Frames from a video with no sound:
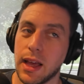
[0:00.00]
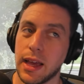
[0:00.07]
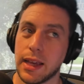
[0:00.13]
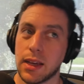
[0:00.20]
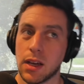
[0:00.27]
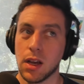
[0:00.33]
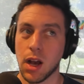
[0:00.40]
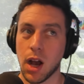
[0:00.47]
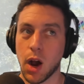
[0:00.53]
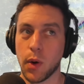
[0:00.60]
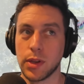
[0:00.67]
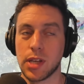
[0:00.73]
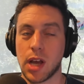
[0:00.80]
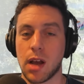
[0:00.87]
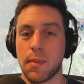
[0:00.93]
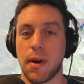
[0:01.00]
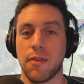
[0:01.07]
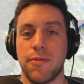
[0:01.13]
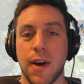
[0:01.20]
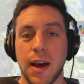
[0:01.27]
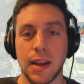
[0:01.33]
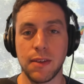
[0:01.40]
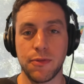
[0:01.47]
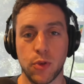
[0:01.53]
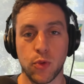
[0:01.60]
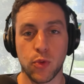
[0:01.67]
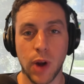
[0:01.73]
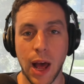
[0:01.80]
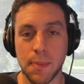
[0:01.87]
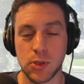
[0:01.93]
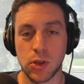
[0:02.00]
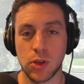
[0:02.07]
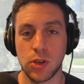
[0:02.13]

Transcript: like, are we talking about fighting for reps,